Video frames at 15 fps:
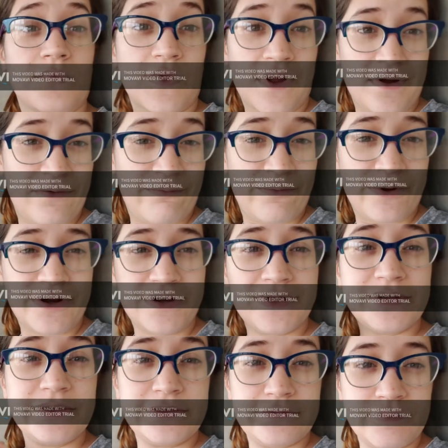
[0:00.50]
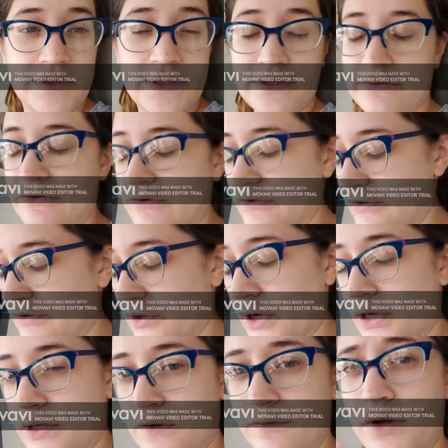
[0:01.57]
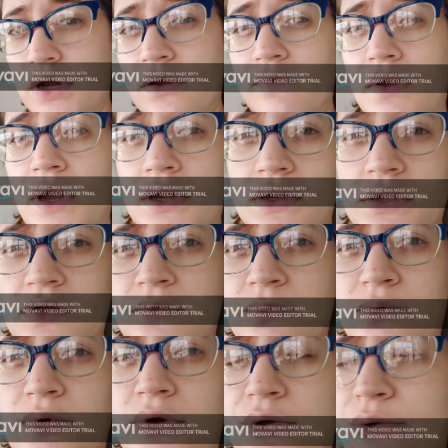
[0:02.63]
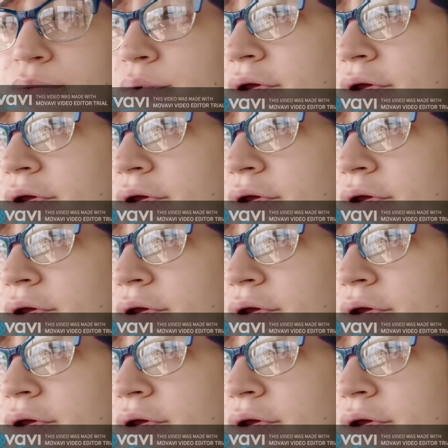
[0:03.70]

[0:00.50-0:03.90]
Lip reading: Hi everybody, it's me, Jujutsu Housewife. I just woke up.